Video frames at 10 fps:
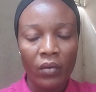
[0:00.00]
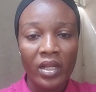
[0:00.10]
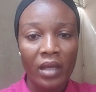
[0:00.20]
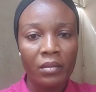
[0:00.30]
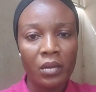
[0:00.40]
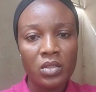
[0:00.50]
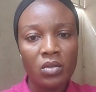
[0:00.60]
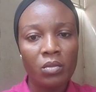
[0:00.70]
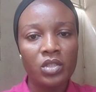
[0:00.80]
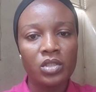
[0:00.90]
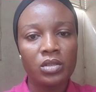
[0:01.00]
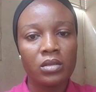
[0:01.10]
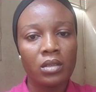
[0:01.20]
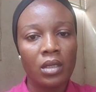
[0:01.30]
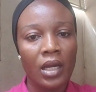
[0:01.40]
All right, I'm not so
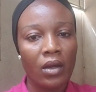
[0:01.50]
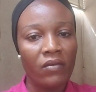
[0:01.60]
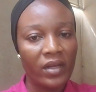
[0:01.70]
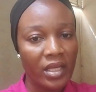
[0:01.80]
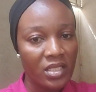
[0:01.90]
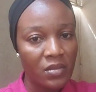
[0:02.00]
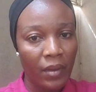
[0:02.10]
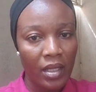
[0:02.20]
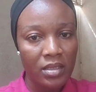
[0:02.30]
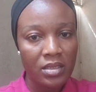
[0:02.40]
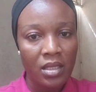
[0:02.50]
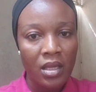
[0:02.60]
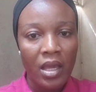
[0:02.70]
much of an expert.